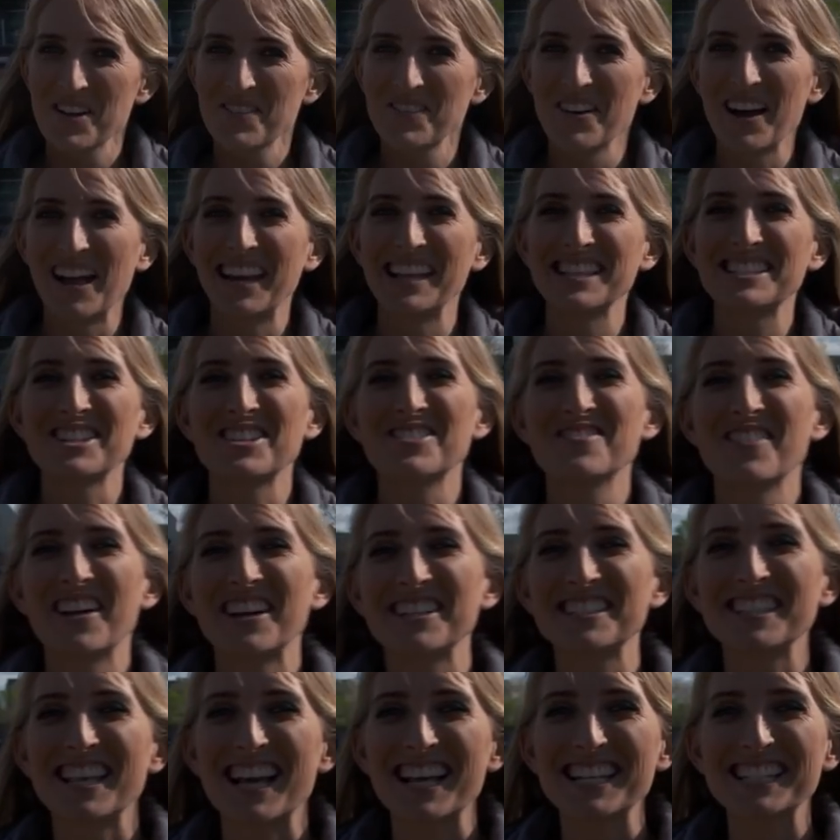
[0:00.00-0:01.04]
Well, it's
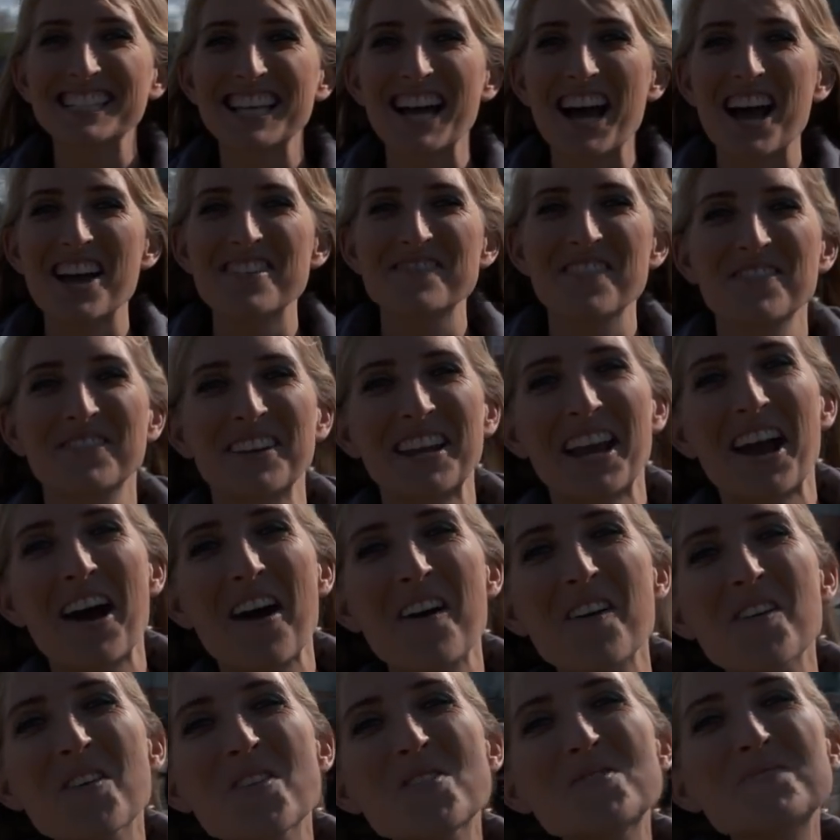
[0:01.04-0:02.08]
almost that time. We
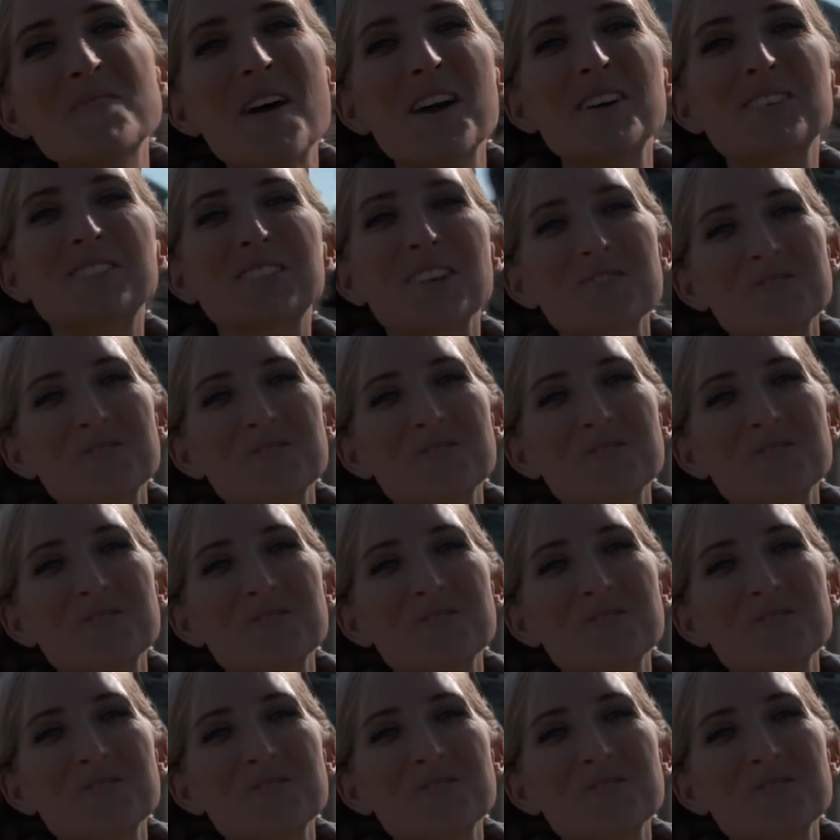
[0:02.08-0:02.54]
are almost